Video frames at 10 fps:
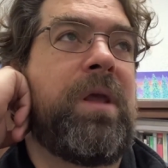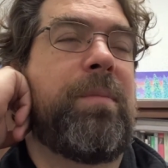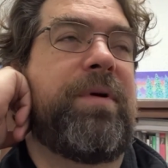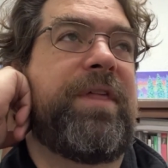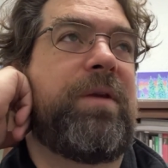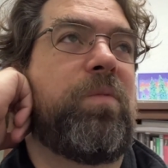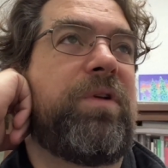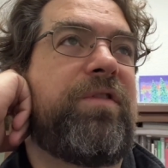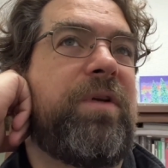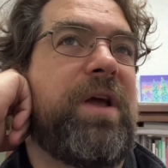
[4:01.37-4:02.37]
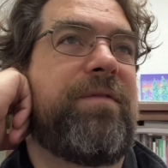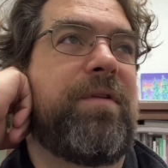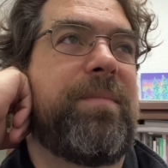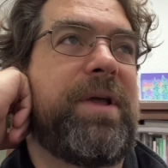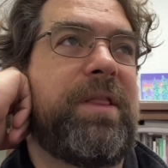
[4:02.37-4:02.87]
But then once you have your
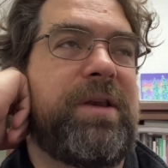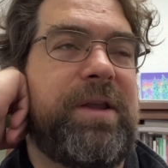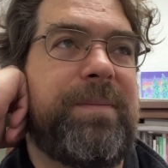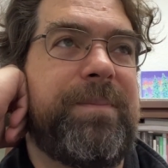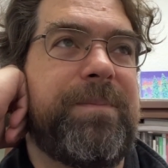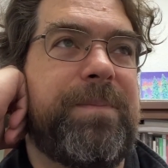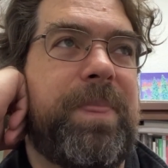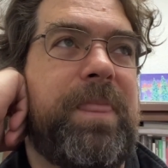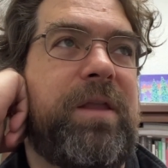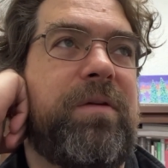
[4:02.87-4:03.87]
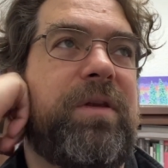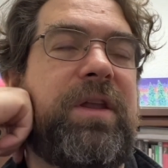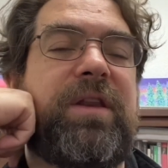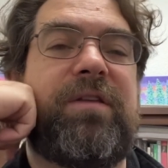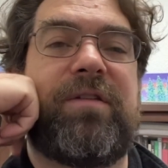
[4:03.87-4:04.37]
melody, you
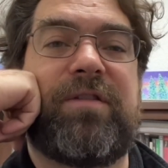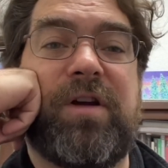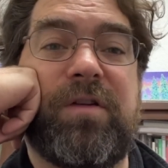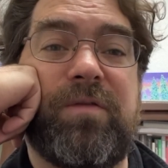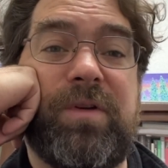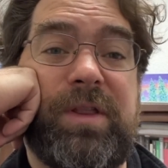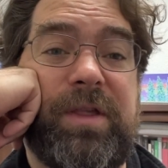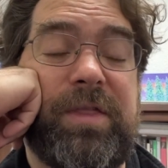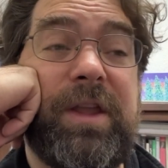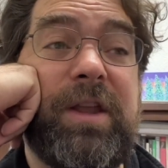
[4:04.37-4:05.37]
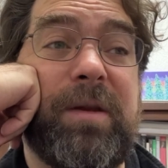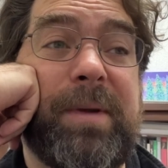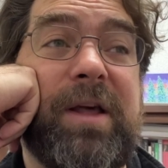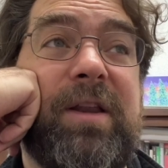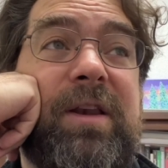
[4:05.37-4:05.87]
need to start really thinking
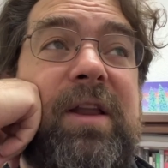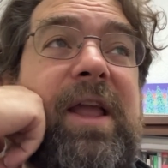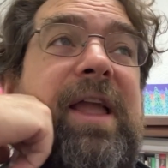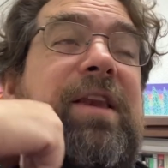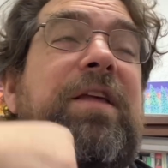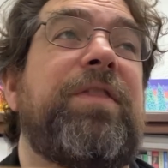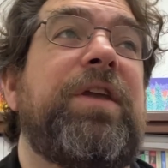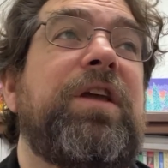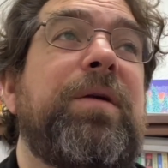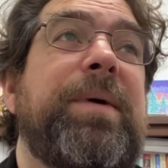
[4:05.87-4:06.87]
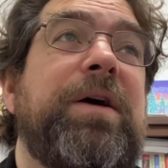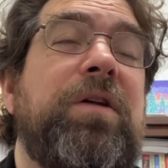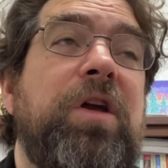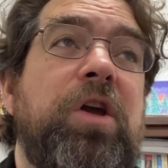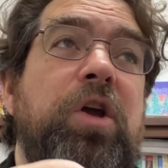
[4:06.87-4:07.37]
about it and thinking about
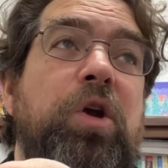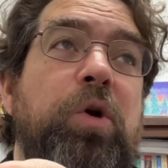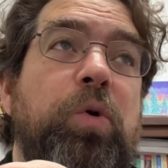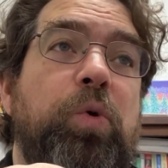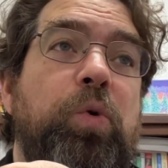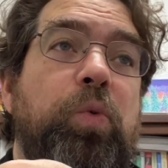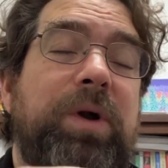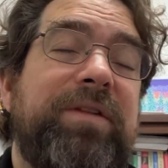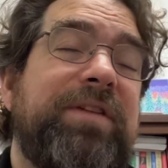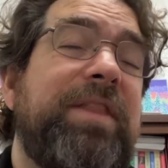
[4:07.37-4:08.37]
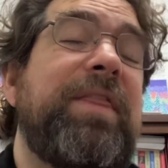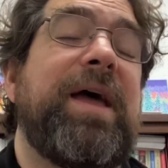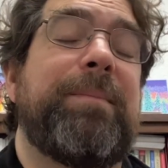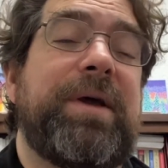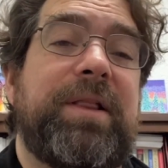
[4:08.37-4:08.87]
what is in
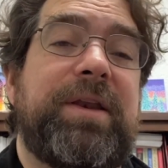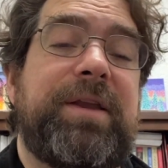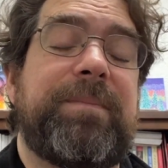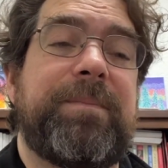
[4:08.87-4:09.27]
that melody.